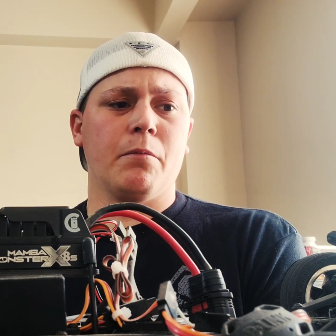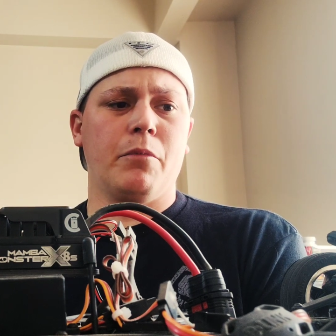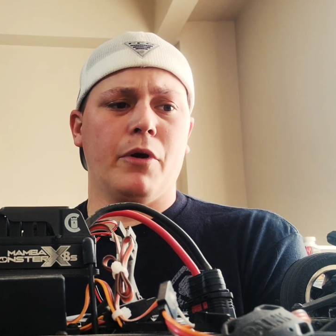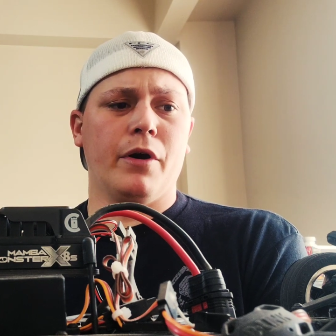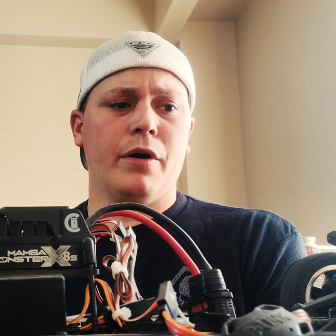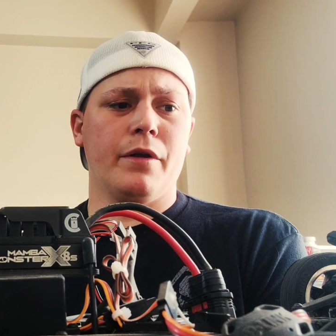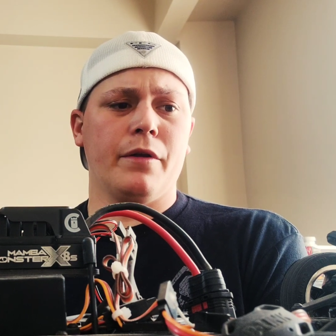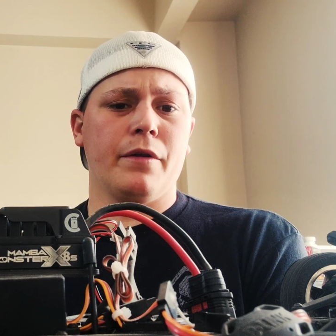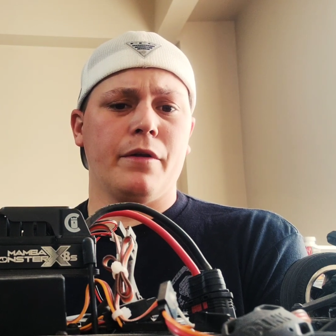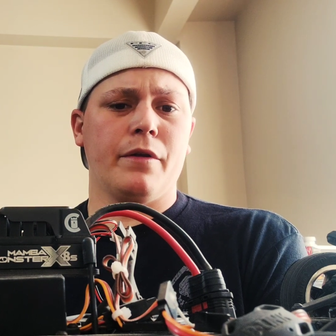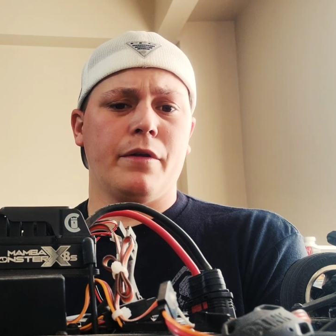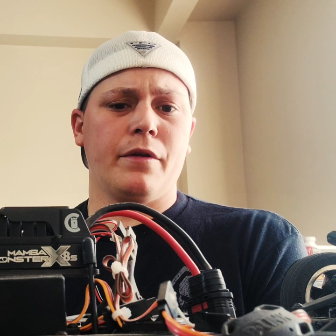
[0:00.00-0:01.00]
and
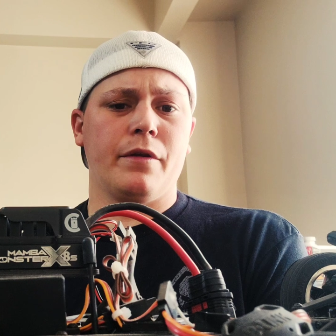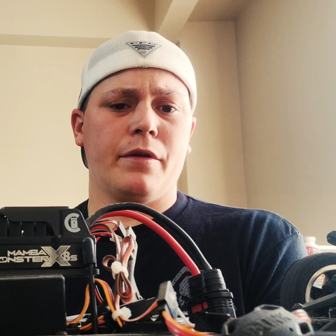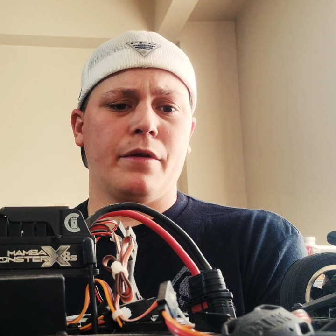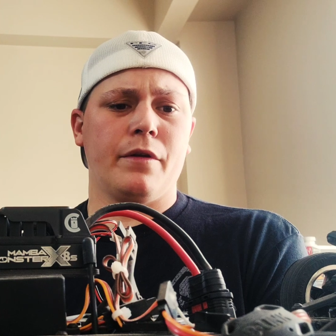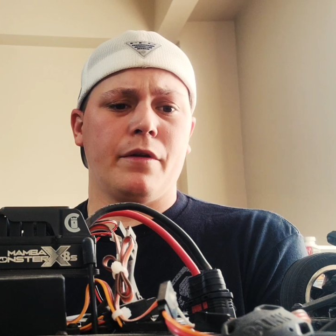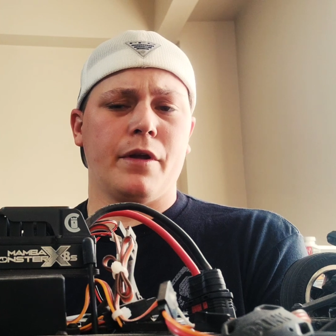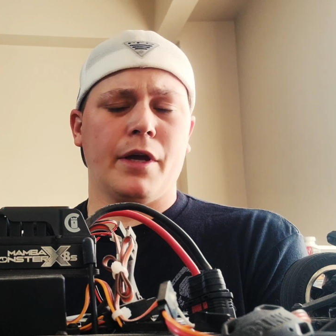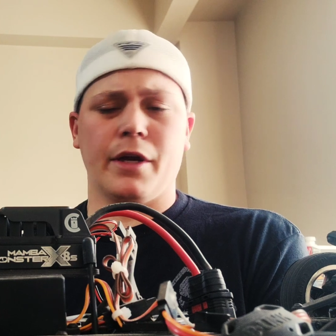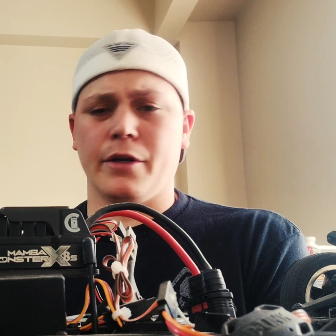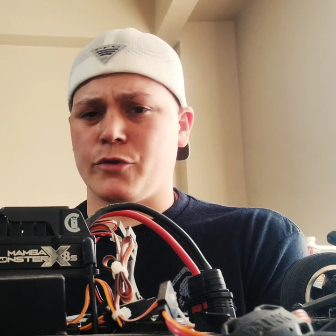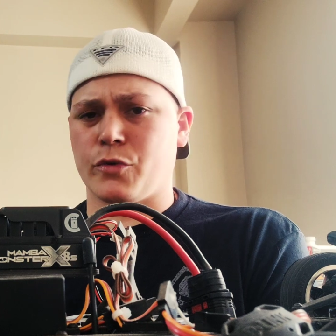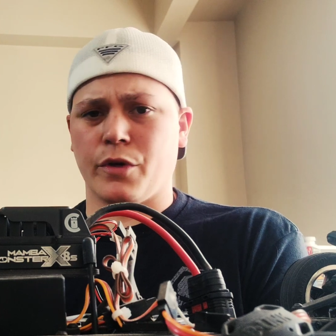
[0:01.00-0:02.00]

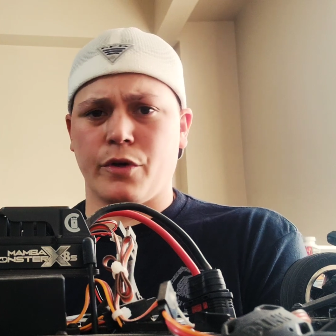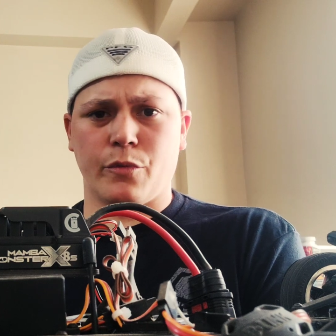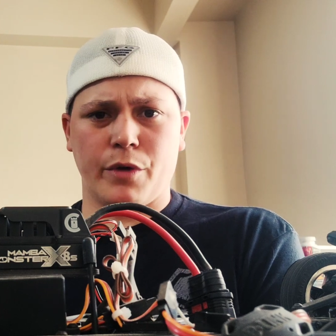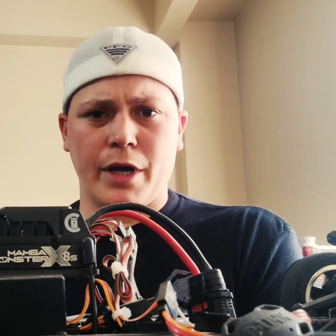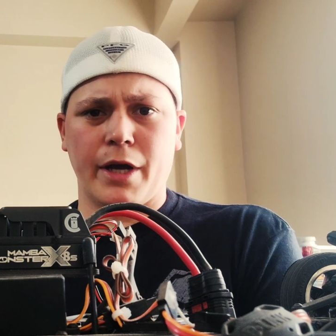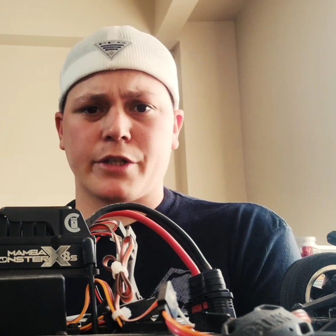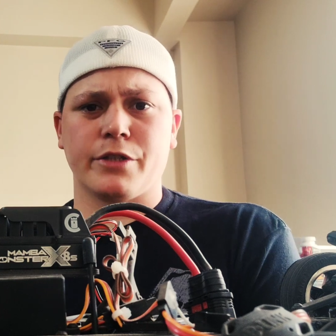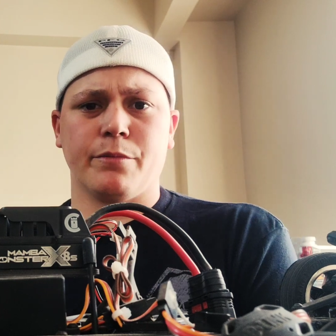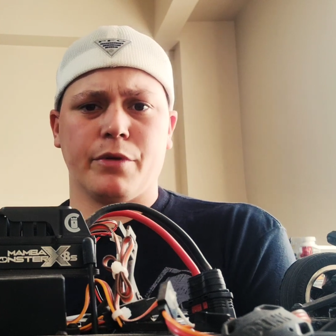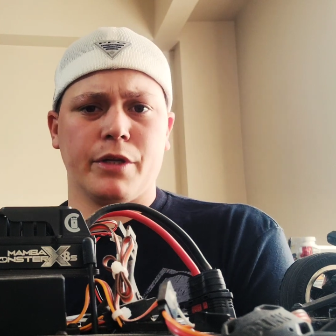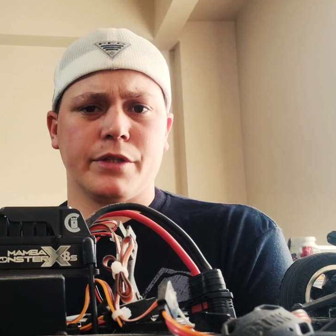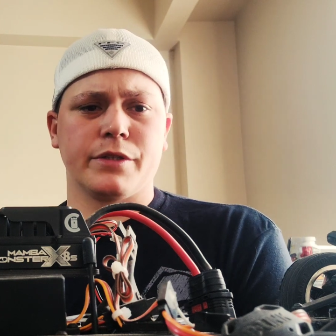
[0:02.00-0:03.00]
it's running reaction
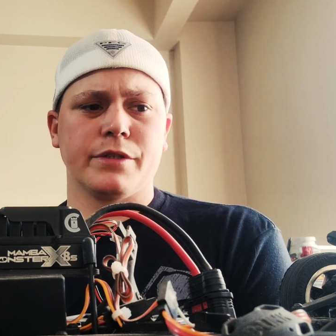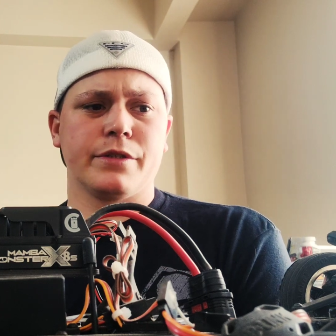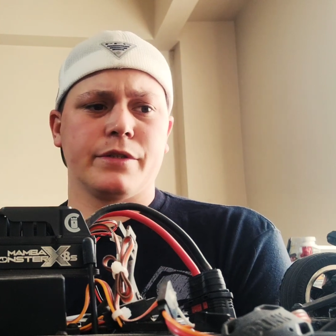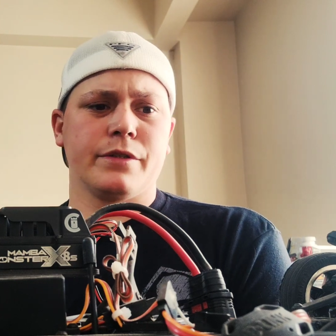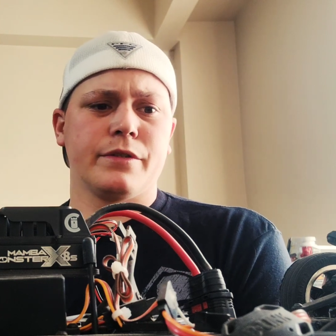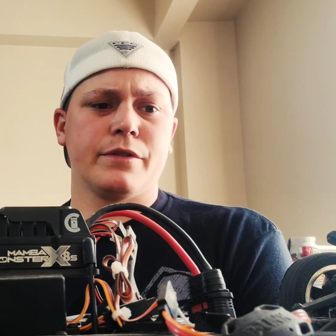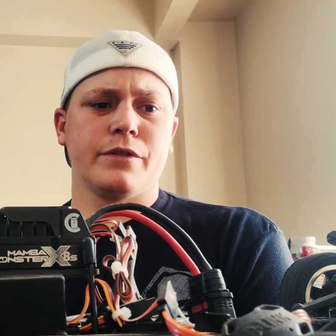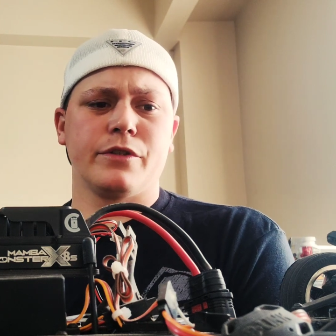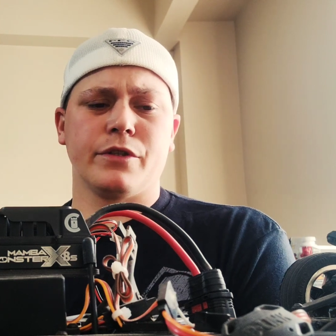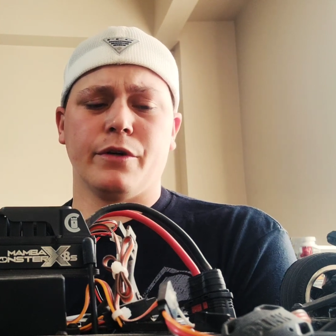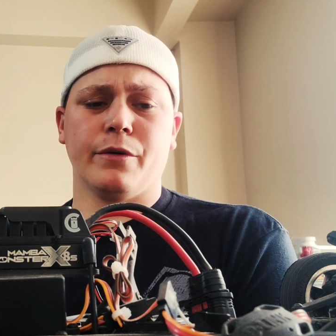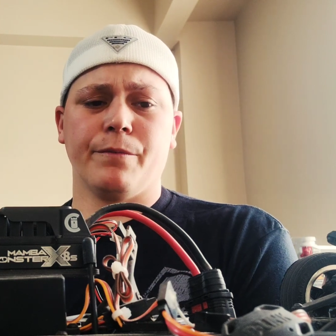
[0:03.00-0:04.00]
pluses.
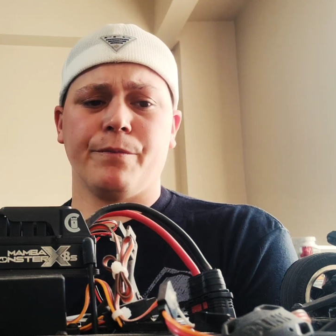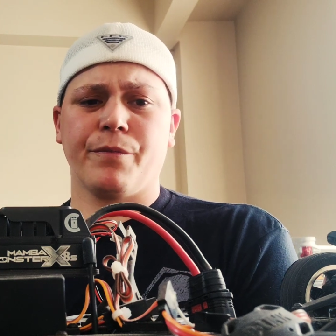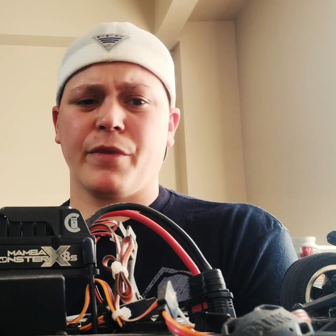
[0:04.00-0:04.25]
So